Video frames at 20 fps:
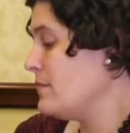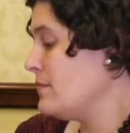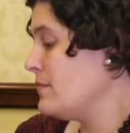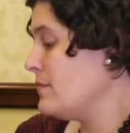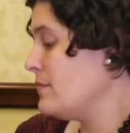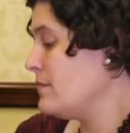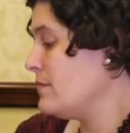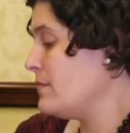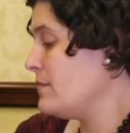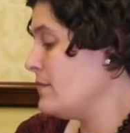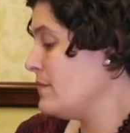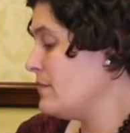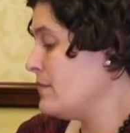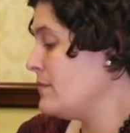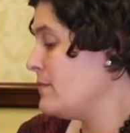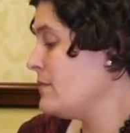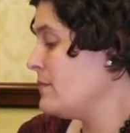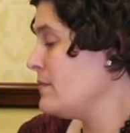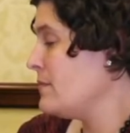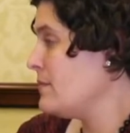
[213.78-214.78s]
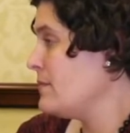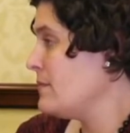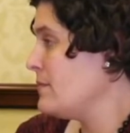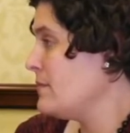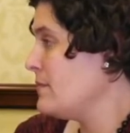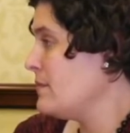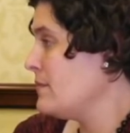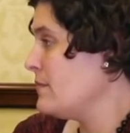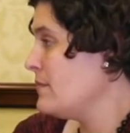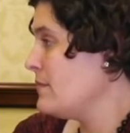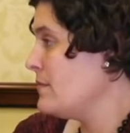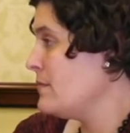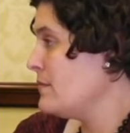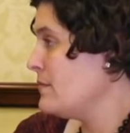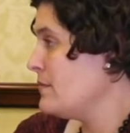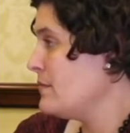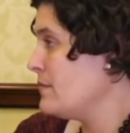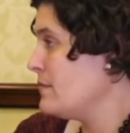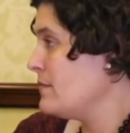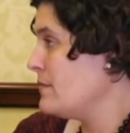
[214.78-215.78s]

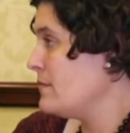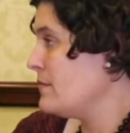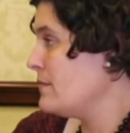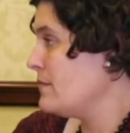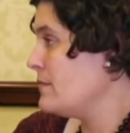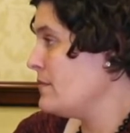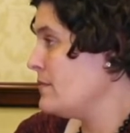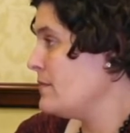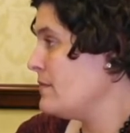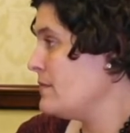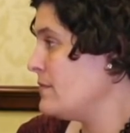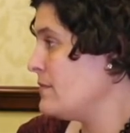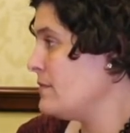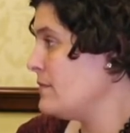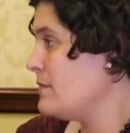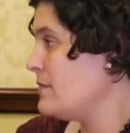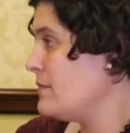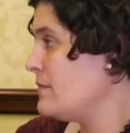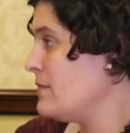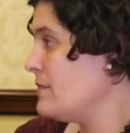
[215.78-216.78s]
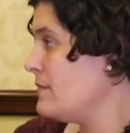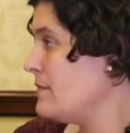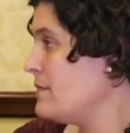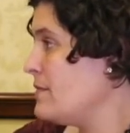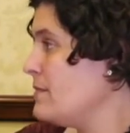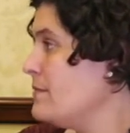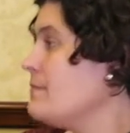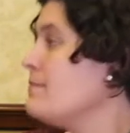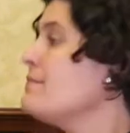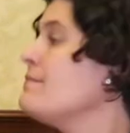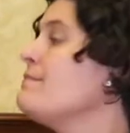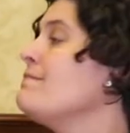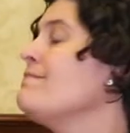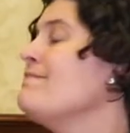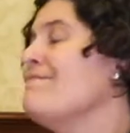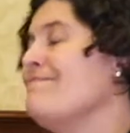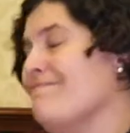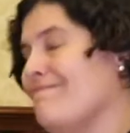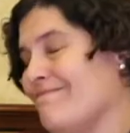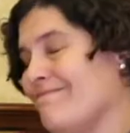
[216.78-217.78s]

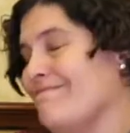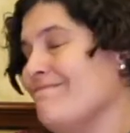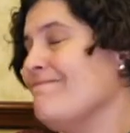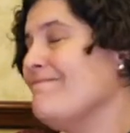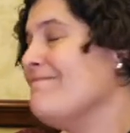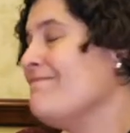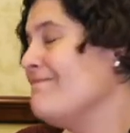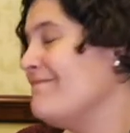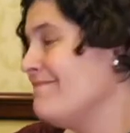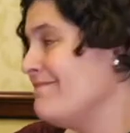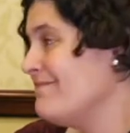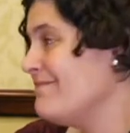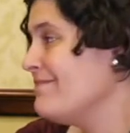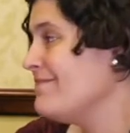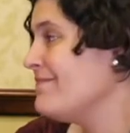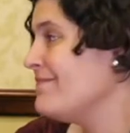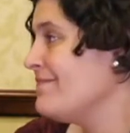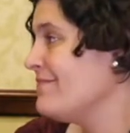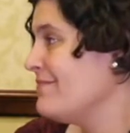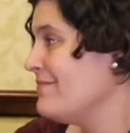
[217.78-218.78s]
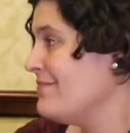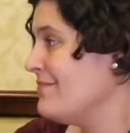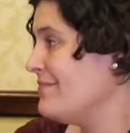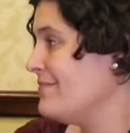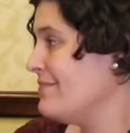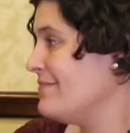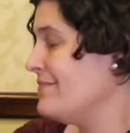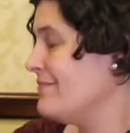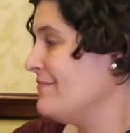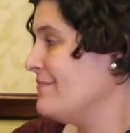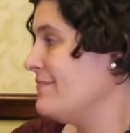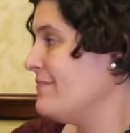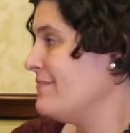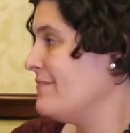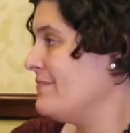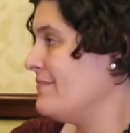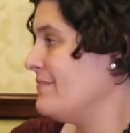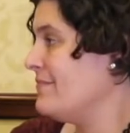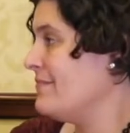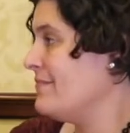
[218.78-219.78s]
(not speaking)